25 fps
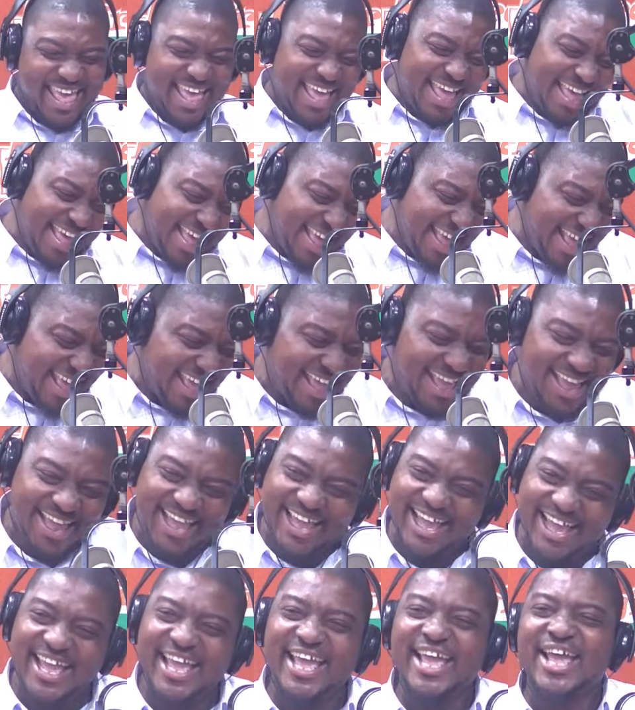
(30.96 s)

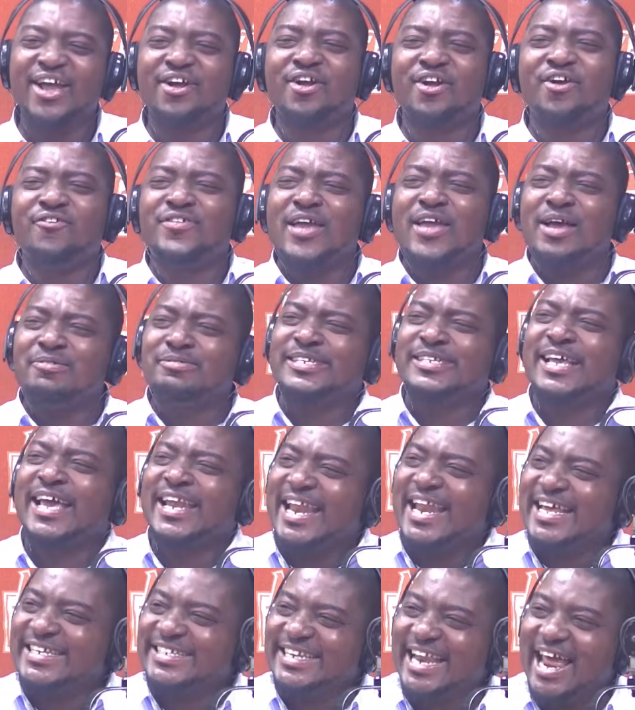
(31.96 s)
If you have said
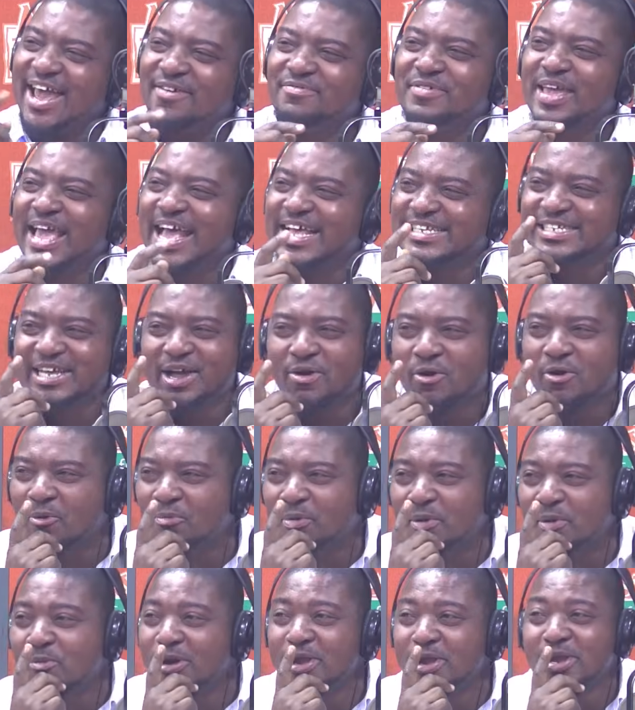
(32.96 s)
next life, yes, you're
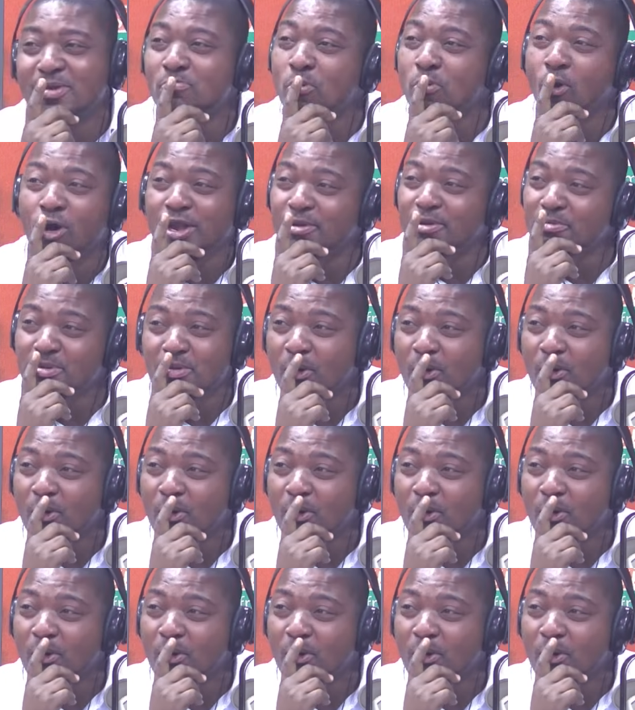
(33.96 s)
couple body be